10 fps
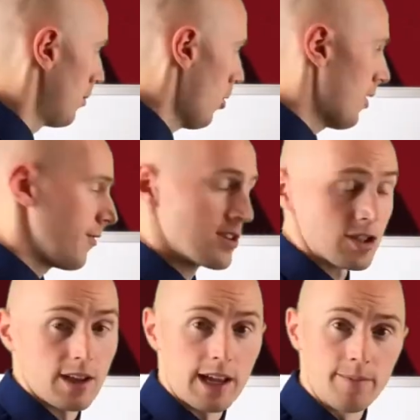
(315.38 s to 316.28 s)
more
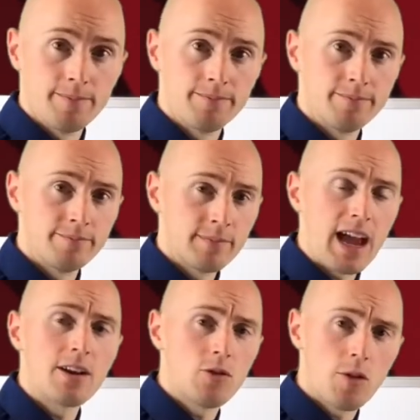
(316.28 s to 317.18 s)
efficiently
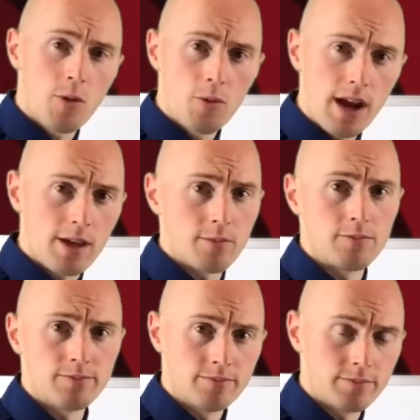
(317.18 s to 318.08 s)
at a normal rate,
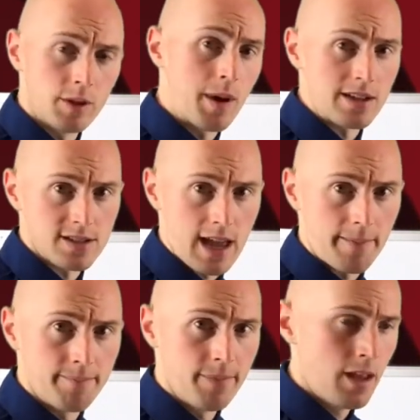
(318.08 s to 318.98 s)
you might say.
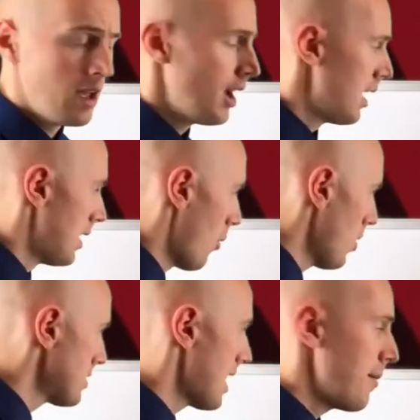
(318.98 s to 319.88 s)
Now,
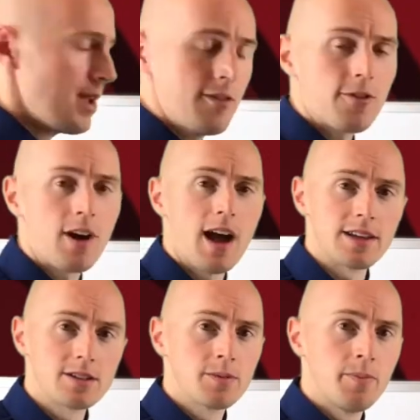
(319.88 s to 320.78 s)
what does that mean for
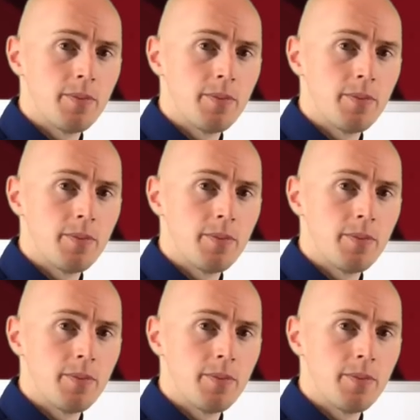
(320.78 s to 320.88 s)
us?